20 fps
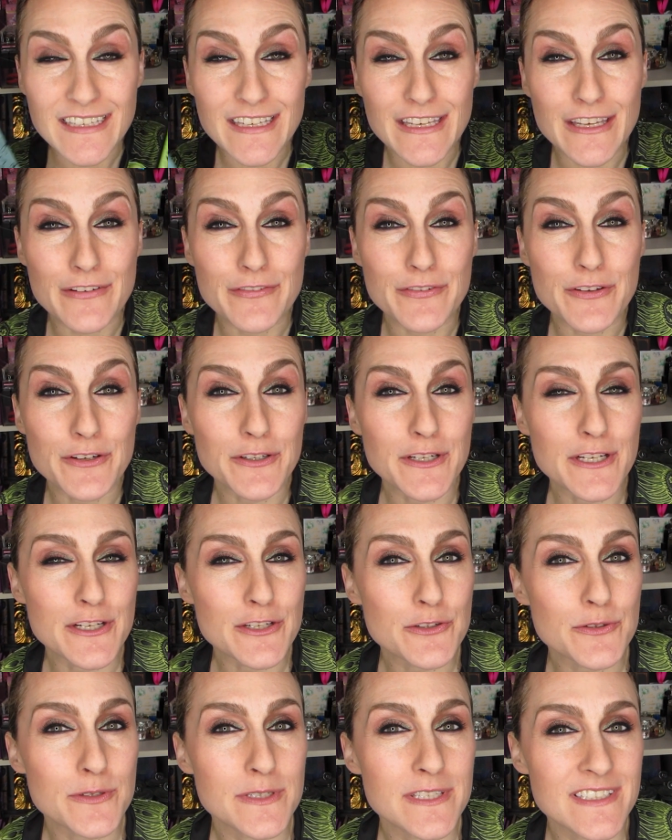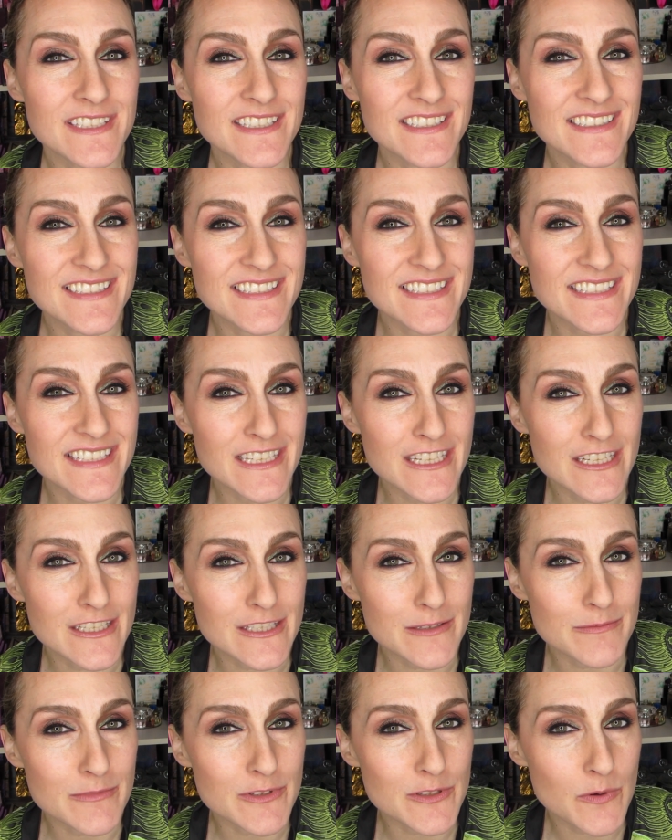If you're interested in seeing
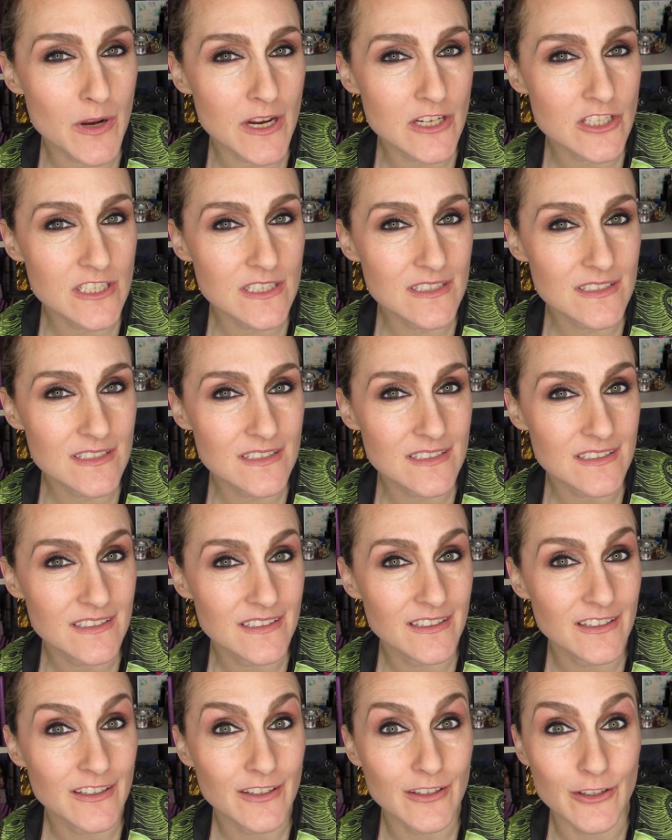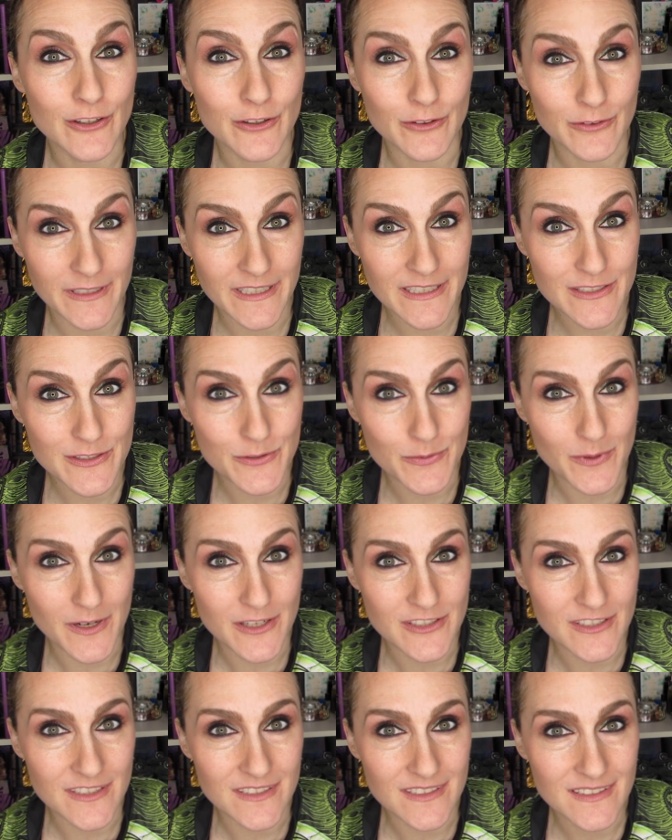some swatches, green
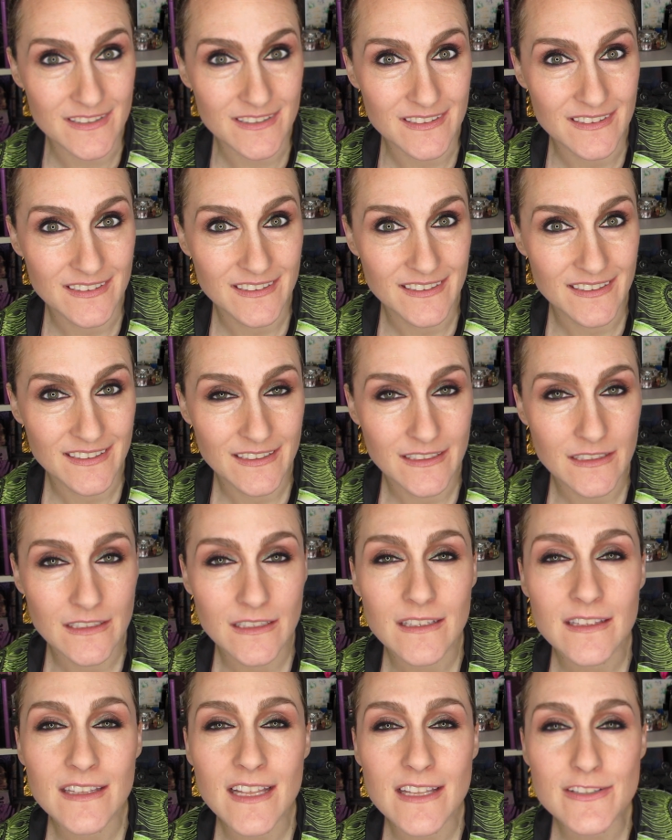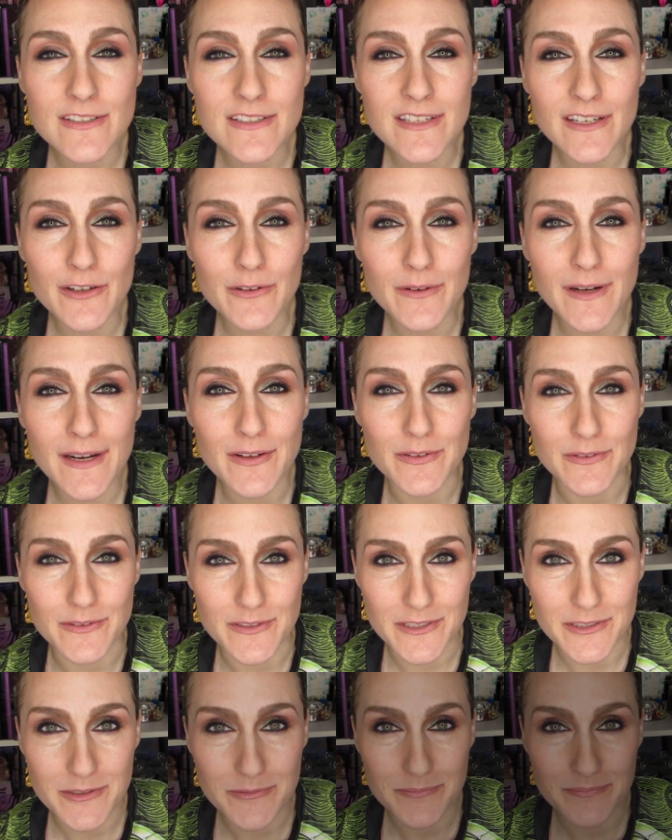swatches, then stick around.